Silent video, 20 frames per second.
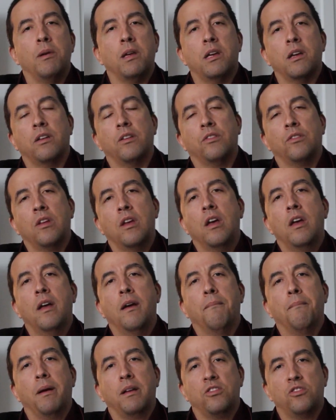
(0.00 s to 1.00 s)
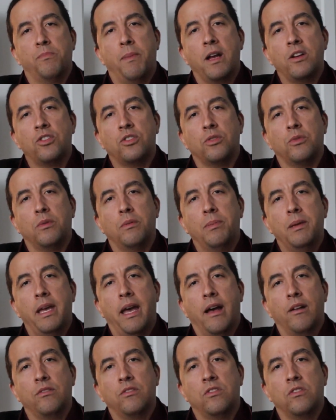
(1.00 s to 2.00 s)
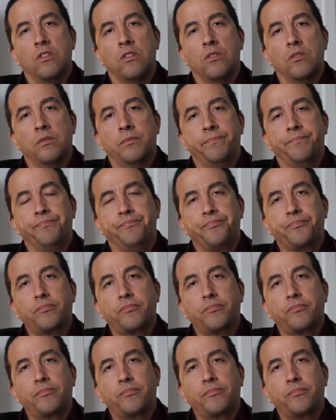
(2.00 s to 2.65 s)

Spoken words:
because my special will be out soon.